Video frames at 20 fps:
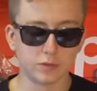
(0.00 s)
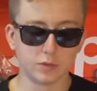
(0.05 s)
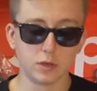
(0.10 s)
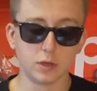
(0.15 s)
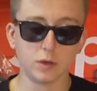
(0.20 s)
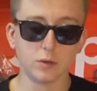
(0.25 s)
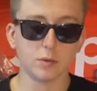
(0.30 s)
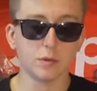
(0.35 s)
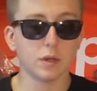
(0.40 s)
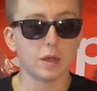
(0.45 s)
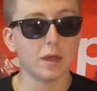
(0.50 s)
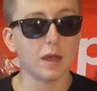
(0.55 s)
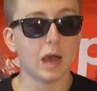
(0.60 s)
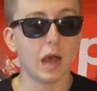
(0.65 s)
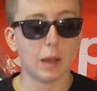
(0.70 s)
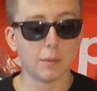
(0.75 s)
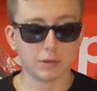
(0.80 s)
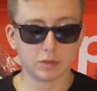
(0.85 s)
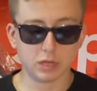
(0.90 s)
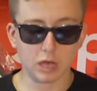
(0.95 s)
So
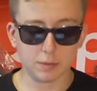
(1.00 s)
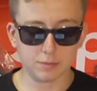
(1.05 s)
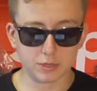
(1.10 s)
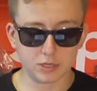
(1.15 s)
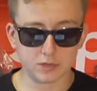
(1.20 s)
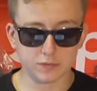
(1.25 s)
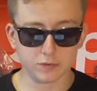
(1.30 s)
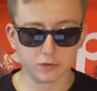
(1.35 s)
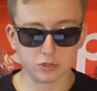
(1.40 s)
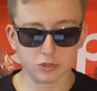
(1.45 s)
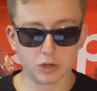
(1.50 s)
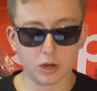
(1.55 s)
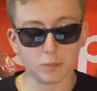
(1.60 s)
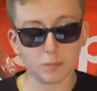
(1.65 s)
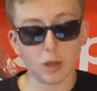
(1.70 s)
I'm gonna cop this for sure.